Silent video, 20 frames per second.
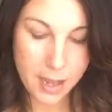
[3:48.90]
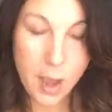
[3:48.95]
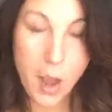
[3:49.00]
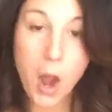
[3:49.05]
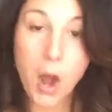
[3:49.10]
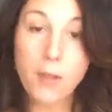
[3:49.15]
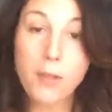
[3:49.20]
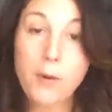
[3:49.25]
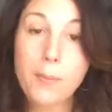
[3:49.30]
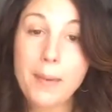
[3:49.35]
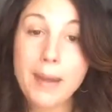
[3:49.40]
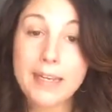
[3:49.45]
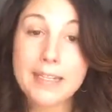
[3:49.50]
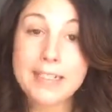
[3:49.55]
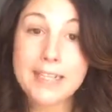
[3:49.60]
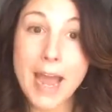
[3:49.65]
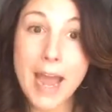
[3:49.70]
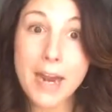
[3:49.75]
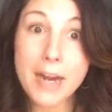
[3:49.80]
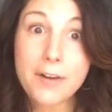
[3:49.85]
Although my
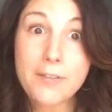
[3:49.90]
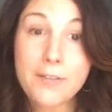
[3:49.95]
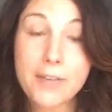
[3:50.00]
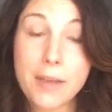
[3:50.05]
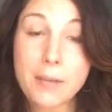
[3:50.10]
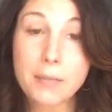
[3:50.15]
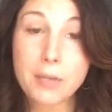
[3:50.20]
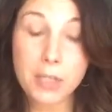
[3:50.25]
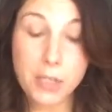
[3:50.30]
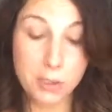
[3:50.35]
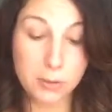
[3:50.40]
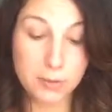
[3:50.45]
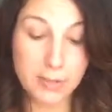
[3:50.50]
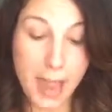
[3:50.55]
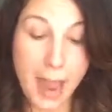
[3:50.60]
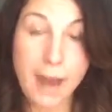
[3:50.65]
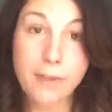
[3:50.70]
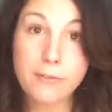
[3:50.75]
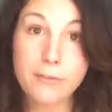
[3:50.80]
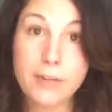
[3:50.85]
entire family knows
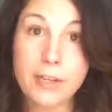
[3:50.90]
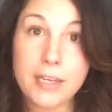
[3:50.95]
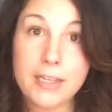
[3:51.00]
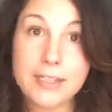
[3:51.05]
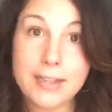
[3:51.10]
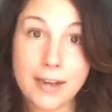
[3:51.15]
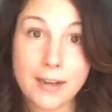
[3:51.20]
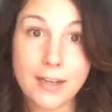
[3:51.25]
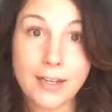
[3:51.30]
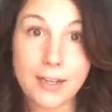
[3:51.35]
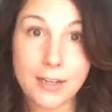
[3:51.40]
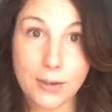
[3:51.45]
every Dunkin'